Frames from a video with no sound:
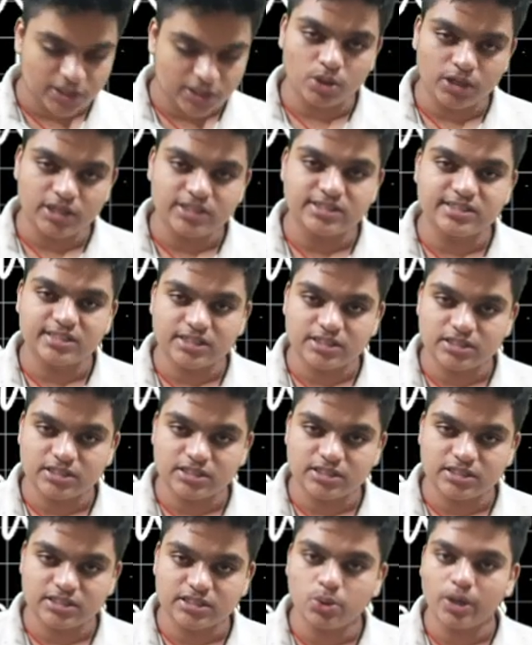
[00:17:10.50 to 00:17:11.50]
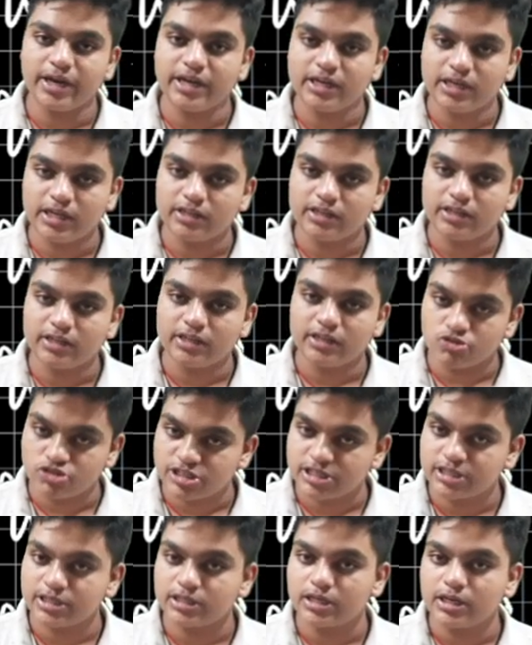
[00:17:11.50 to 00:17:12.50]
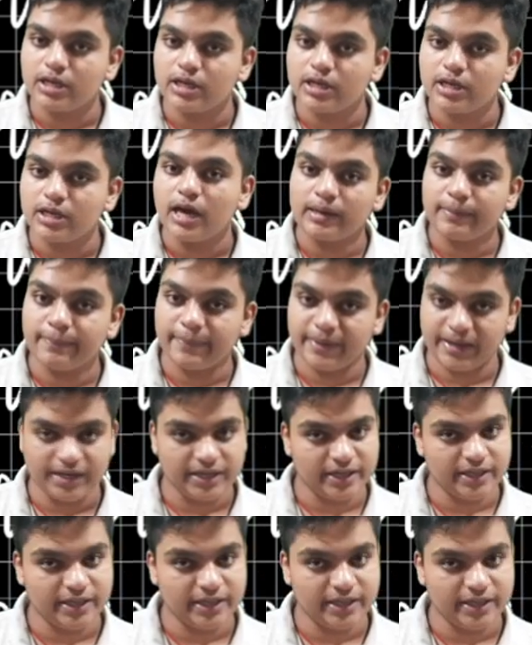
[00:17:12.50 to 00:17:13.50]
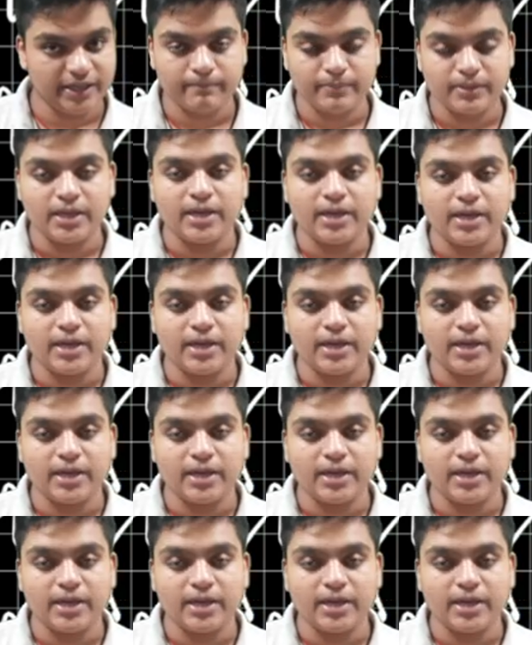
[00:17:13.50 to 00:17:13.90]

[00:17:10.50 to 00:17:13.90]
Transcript: are only 60 to 80,000 remaining.